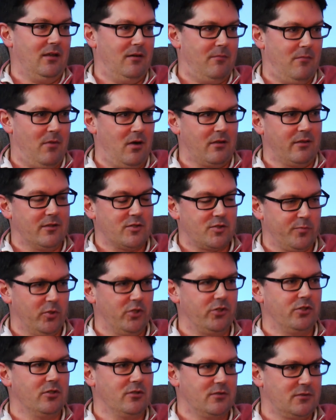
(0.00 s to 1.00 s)
among the
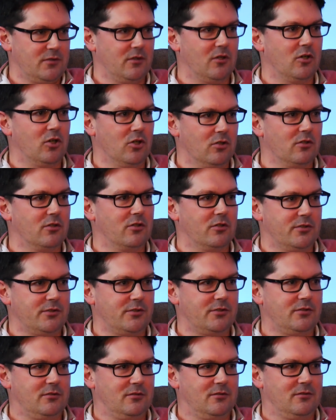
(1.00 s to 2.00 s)
sprinters and the
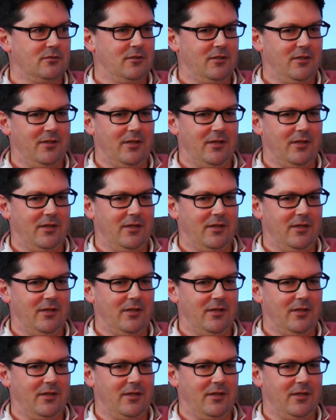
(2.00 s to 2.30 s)
hurdlers. Yeah.